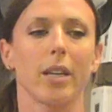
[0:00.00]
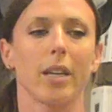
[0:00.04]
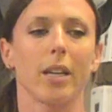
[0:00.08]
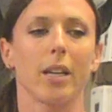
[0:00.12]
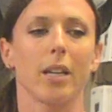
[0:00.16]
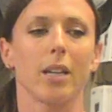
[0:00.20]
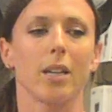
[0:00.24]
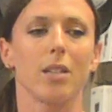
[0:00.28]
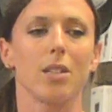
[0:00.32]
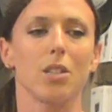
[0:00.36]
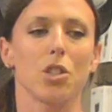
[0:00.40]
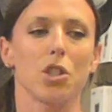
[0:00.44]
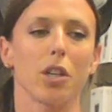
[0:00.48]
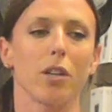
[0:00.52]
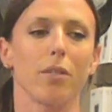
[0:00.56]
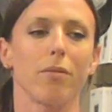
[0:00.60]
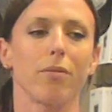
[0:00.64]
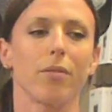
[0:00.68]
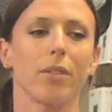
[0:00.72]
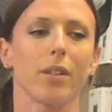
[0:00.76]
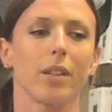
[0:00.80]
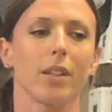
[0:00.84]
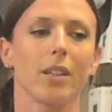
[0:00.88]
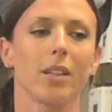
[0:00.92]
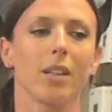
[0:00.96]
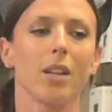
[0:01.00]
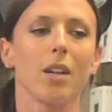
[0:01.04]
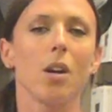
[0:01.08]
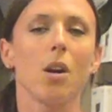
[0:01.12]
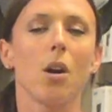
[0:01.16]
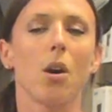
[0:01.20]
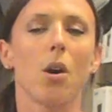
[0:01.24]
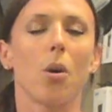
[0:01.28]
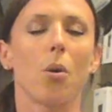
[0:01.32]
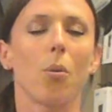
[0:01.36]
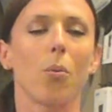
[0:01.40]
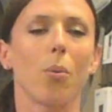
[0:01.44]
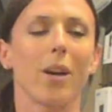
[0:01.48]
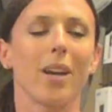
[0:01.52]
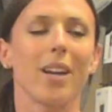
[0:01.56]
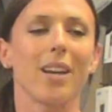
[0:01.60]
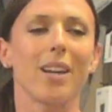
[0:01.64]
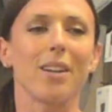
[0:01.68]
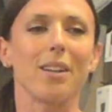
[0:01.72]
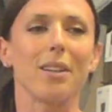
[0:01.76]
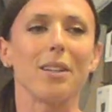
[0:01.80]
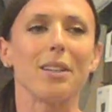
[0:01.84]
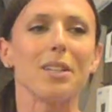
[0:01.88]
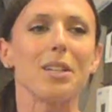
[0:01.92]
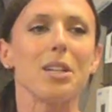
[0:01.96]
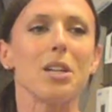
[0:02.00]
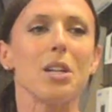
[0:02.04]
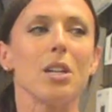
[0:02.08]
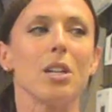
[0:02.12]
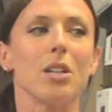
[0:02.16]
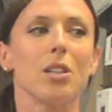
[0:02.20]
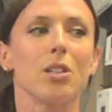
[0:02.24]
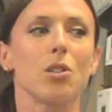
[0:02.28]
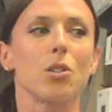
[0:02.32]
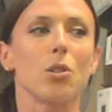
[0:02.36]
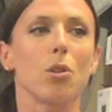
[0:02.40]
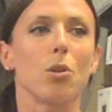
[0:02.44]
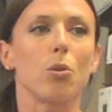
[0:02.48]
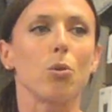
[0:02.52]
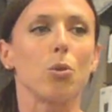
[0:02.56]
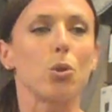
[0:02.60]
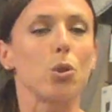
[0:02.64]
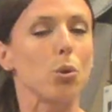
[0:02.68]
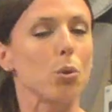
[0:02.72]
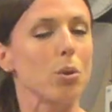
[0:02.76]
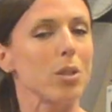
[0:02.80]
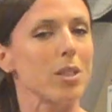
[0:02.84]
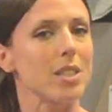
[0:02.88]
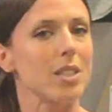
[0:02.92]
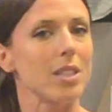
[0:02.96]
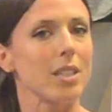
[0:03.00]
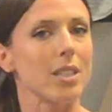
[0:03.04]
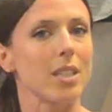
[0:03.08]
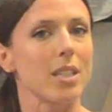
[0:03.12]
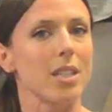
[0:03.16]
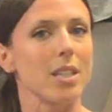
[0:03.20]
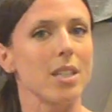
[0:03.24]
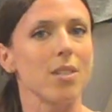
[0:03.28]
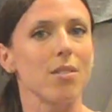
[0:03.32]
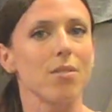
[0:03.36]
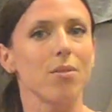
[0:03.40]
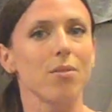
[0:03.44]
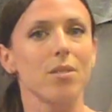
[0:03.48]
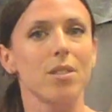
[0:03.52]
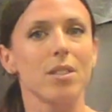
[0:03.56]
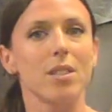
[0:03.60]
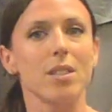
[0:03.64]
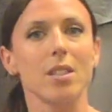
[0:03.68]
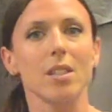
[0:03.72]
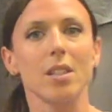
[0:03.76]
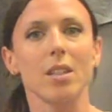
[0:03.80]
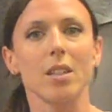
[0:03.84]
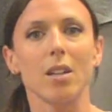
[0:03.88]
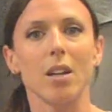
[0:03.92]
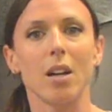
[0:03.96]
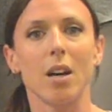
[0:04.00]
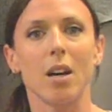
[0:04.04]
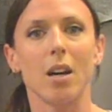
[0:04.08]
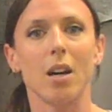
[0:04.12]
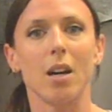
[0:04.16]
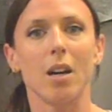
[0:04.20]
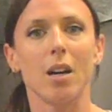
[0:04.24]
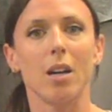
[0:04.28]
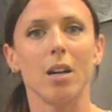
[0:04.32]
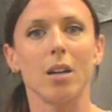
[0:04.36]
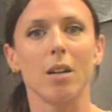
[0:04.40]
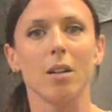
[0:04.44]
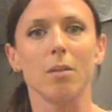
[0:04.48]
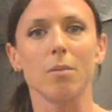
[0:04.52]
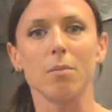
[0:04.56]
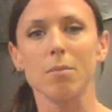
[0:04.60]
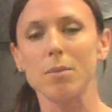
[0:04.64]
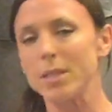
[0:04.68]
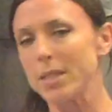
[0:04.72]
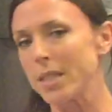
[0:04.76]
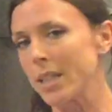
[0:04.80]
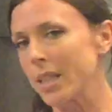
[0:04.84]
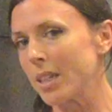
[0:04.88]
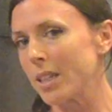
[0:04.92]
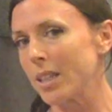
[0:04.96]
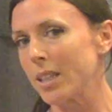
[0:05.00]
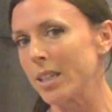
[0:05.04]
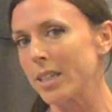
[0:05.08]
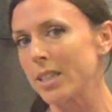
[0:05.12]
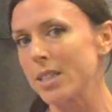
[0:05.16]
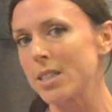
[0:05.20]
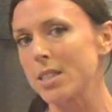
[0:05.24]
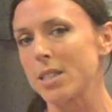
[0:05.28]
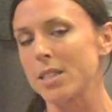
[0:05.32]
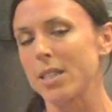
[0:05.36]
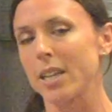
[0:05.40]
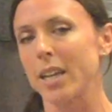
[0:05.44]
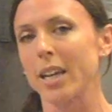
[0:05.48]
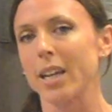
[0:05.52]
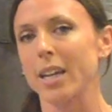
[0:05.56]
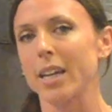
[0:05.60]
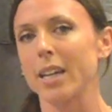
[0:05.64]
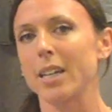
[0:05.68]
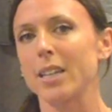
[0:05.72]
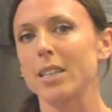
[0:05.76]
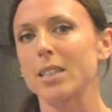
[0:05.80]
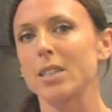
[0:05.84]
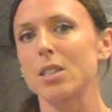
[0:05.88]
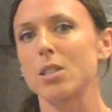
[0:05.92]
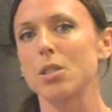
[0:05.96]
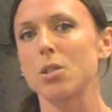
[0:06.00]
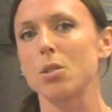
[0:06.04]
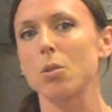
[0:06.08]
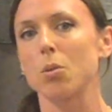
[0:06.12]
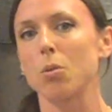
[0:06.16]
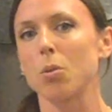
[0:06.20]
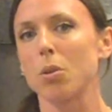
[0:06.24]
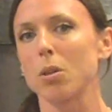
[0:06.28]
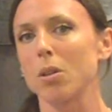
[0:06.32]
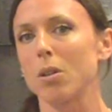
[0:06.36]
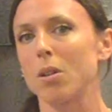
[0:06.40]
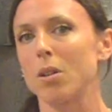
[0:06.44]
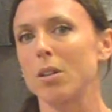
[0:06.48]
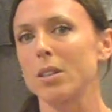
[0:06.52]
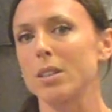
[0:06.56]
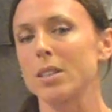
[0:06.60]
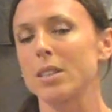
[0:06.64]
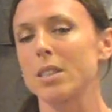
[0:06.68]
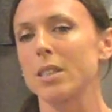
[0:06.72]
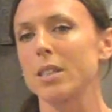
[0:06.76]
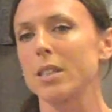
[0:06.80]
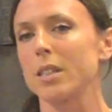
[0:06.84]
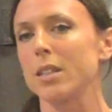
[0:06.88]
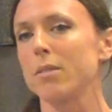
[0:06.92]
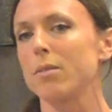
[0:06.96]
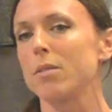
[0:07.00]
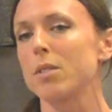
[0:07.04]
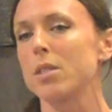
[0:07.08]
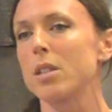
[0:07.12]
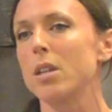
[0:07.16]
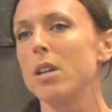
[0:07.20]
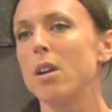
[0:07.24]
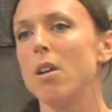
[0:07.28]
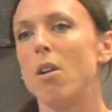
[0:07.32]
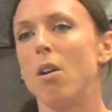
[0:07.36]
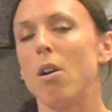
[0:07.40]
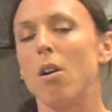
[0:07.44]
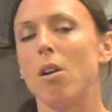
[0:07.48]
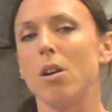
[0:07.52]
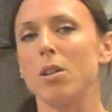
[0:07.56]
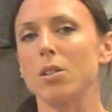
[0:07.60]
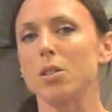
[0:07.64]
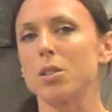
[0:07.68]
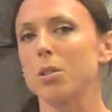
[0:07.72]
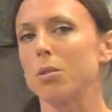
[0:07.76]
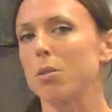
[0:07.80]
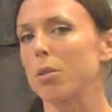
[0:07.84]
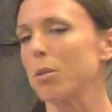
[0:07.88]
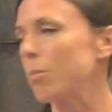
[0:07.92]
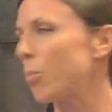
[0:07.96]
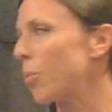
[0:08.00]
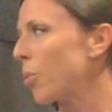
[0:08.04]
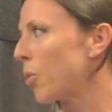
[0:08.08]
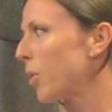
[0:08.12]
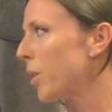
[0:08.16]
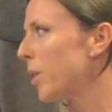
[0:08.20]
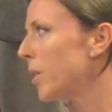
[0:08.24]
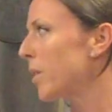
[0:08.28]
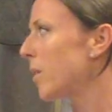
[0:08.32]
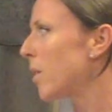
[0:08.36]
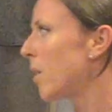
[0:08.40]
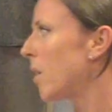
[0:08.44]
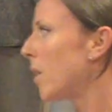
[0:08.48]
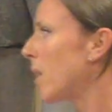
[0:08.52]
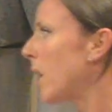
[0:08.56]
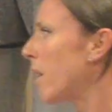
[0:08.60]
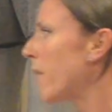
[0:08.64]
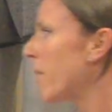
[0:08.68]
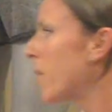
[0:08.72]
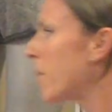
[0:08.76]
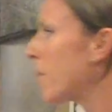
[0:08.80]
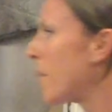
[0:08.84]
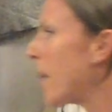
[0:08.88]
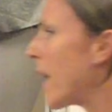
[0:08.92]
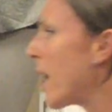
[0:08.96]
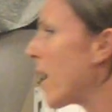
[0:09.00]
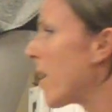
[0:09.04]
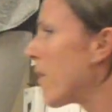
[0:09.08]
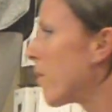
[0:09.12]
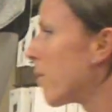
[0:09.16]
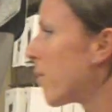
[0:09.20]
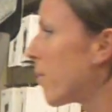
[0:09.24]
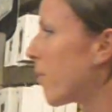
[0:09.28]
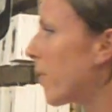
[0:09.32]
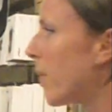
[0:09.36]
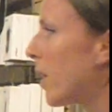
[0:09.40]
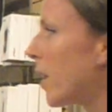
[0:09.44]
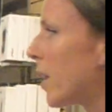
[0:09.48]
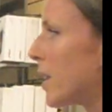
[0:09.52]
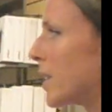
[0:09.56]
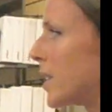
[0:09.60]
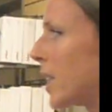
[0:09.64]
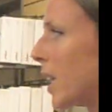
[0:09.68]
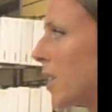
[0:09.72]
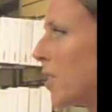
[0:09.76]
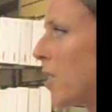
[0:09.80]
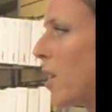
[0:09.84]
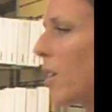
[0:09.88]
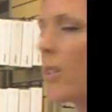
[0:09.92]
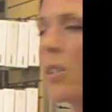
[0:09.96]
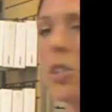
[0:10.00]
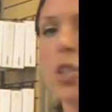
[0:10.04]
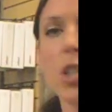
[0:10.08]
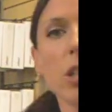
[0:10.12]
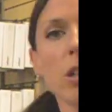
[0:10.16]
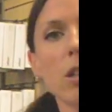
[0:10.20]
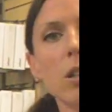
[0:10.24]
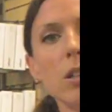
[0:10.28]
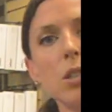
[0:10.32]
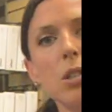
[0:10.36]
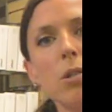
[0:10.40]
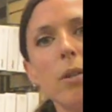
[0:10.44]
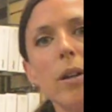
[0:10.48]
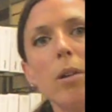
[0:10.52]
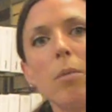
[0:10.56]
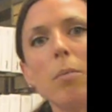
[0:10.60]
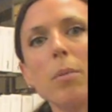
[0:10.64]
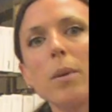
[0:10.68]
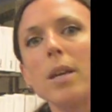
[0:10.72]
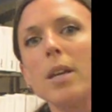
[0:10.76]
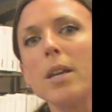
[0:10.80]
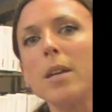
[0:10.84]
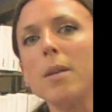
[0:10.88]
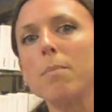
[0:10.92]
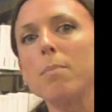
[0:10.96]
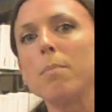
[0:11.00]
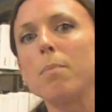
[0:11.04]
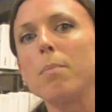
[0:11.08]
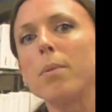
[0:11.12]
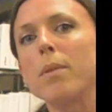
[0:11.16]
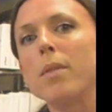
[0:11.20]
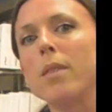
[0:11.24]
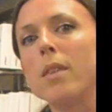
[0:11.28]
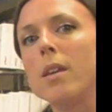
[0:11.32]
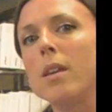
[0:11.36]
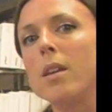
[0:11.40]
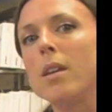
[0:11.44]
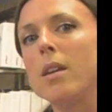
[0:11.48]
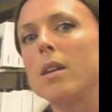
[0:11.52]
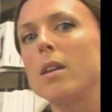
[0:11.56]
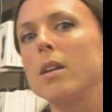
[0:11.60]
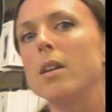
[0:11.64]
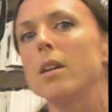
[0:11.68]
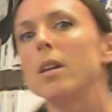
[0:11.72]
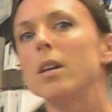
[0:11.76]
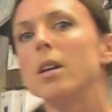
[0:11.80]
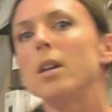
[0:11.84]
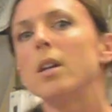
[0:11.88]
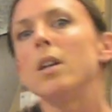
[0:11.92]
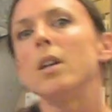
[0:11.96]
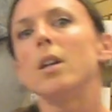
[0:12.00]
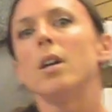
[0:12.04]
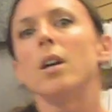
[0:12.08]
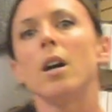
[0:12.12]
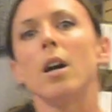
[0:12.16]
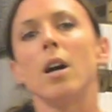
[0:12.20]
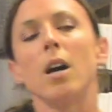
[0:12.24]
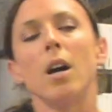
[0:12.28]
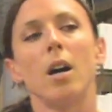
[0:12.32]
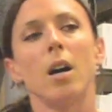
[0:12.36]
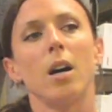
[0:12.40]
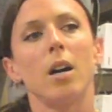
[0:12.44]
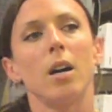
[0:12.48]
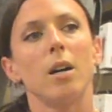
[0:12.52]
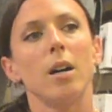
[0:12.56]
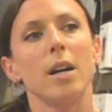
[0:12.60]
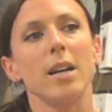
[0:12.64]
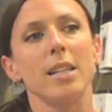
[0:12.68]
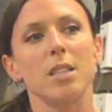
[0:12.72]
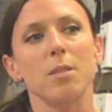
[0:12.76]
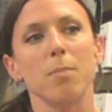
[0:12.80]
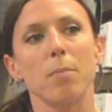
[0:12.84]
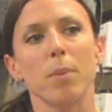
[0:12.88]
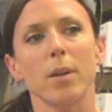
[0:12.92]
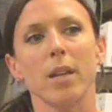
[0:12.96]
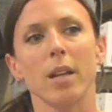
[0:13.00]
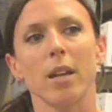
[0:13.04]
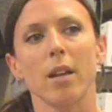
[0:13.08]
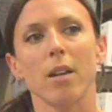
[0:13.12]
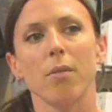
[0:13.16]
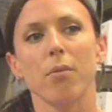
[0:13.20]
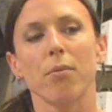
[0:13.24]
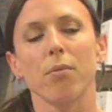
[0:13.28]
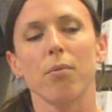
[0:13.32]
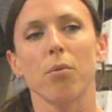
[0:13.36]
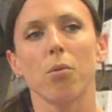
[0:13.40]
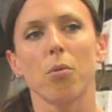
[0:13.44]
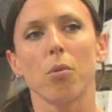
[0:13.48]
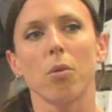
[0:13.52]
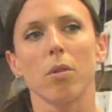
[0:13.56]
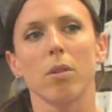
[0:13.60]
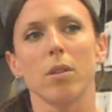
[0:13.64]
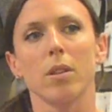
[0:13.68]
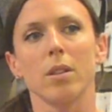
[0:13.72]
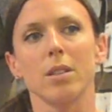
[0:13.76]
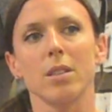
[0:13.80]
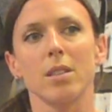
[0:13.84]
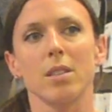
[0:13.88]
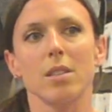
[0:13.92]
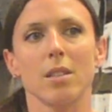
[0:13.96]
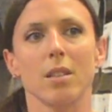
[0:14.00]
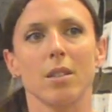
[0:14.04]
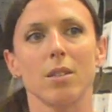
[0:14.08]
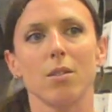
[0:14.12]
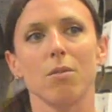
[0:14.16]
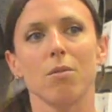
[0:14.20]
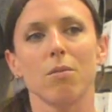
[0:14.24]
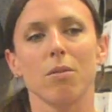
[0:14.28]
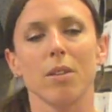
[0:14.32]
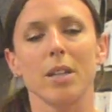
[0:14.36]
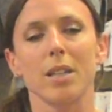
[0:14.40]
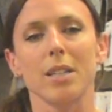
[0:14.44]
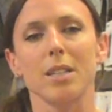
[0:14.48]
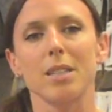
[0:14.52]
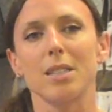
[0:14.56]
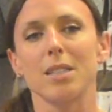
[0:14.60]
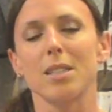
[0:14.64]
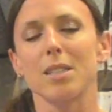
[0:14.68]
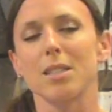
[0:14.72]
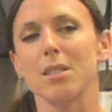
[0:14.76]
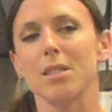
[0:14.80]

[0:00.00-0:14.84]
and chafing away. So short sleeves, singlets, tanks, or long sleeves also are important. A lot of them have technology that also help keep the SPF, or the sun rays,